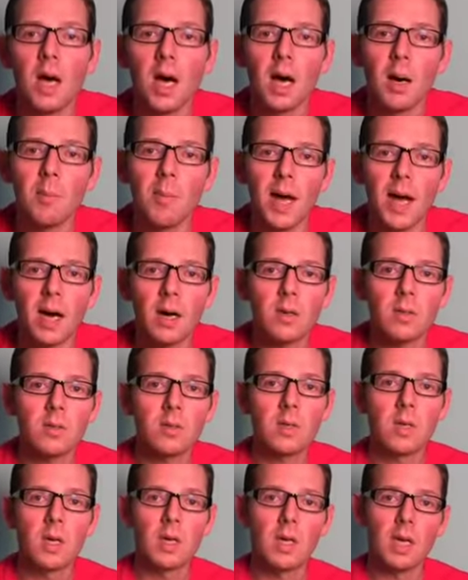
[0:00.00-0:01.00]
about
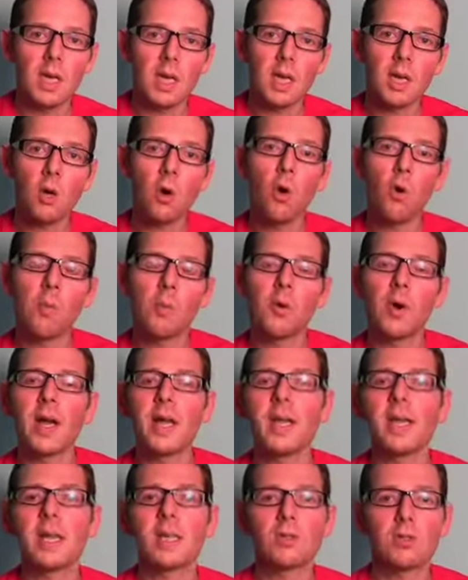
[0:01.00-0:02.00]

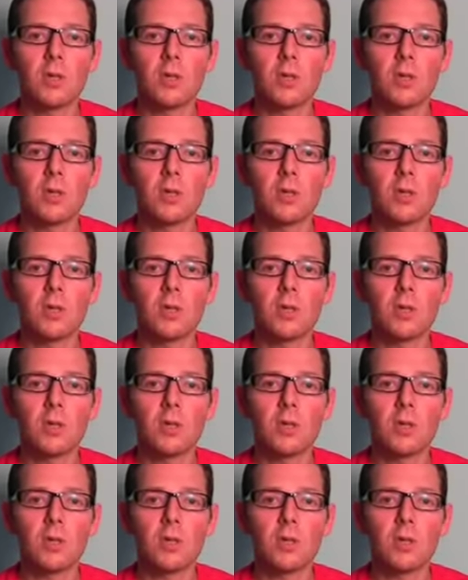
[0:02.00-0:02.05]
incorporating